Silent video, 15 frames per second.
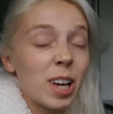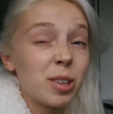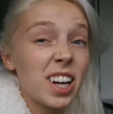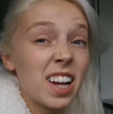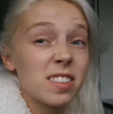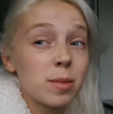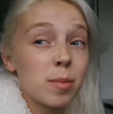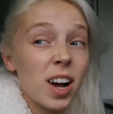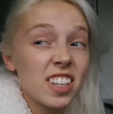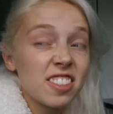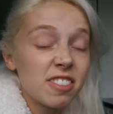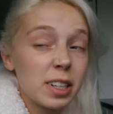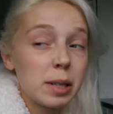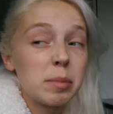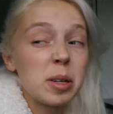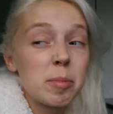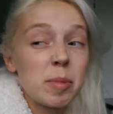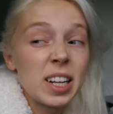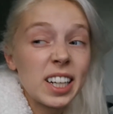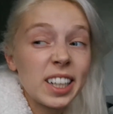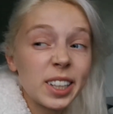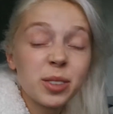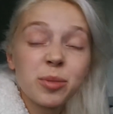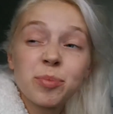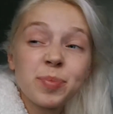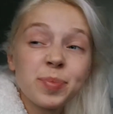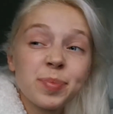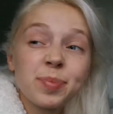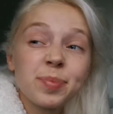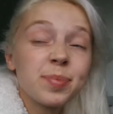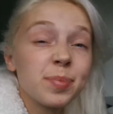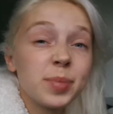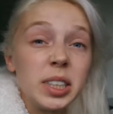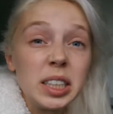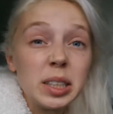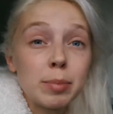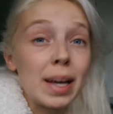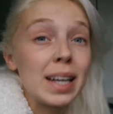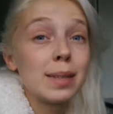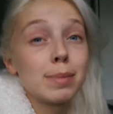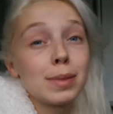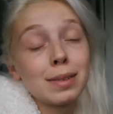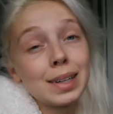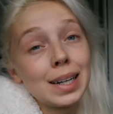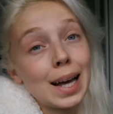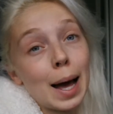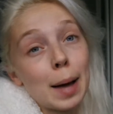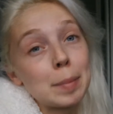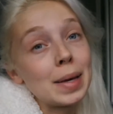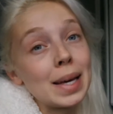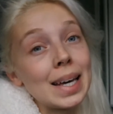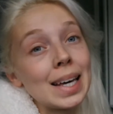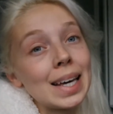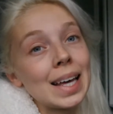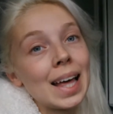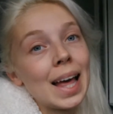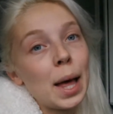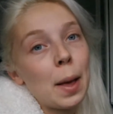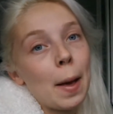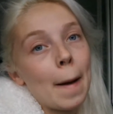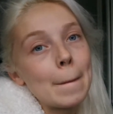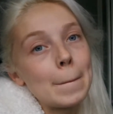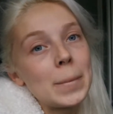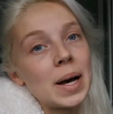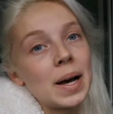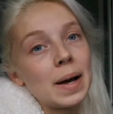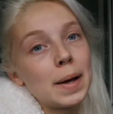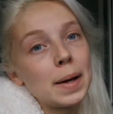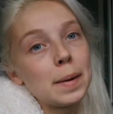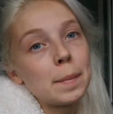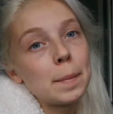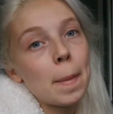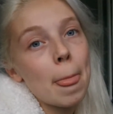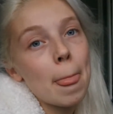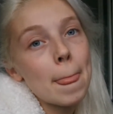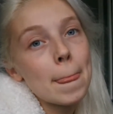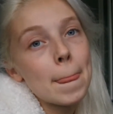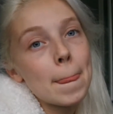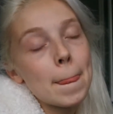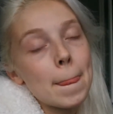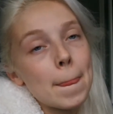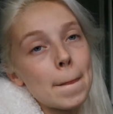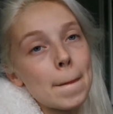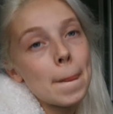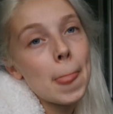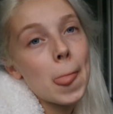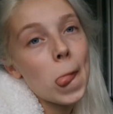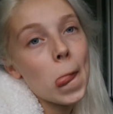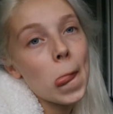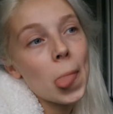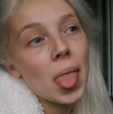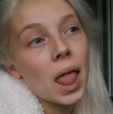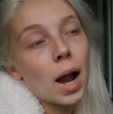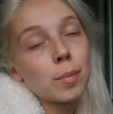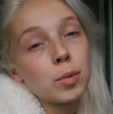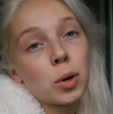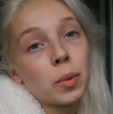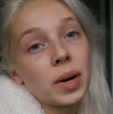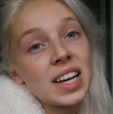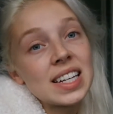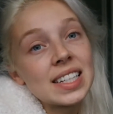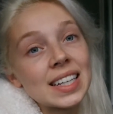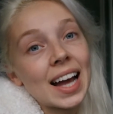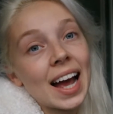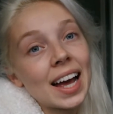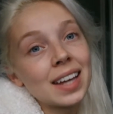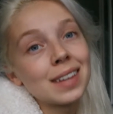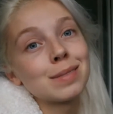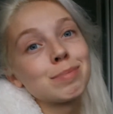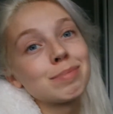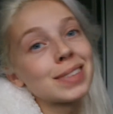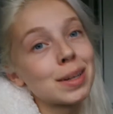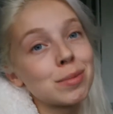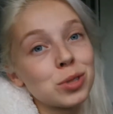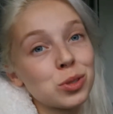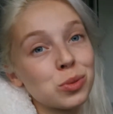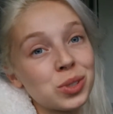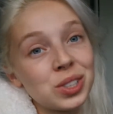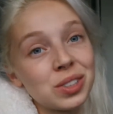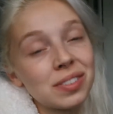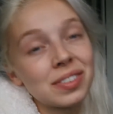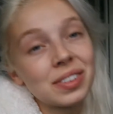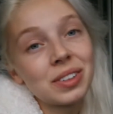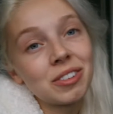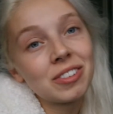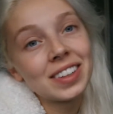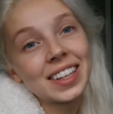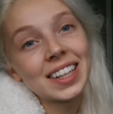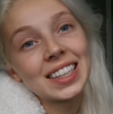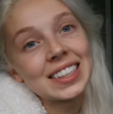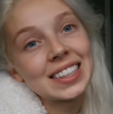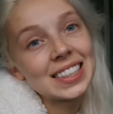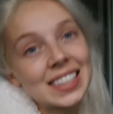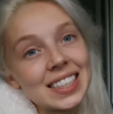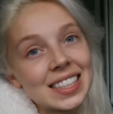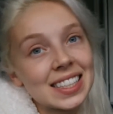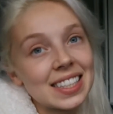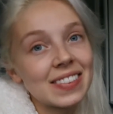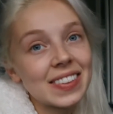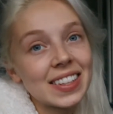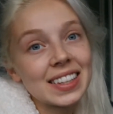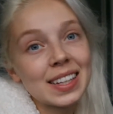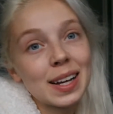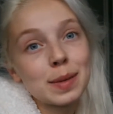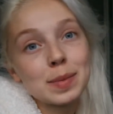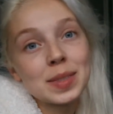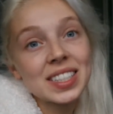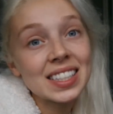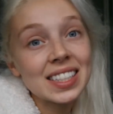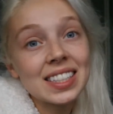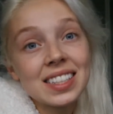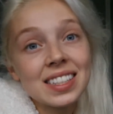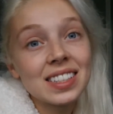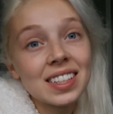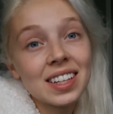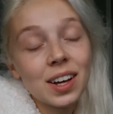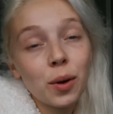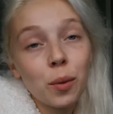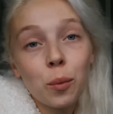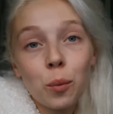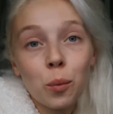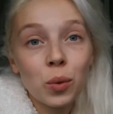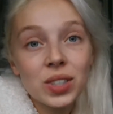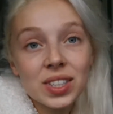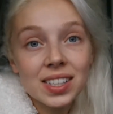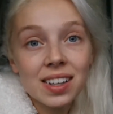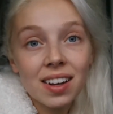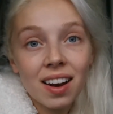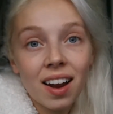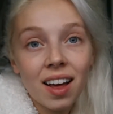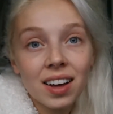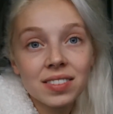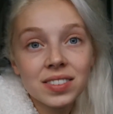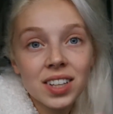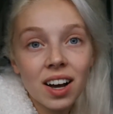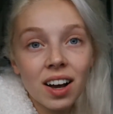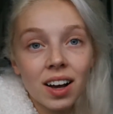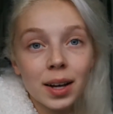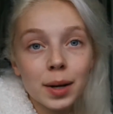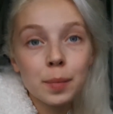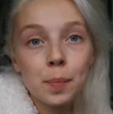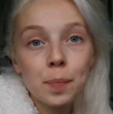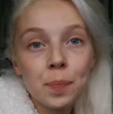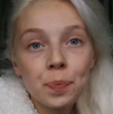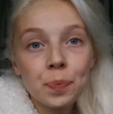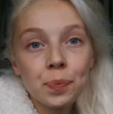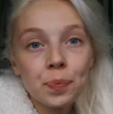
I'm gonna have some ice cream in a minute, which makes me really happy. But I'm not weird, okay? I'm just wonderful, and this is something that I'm just gonna do once in a lifetime.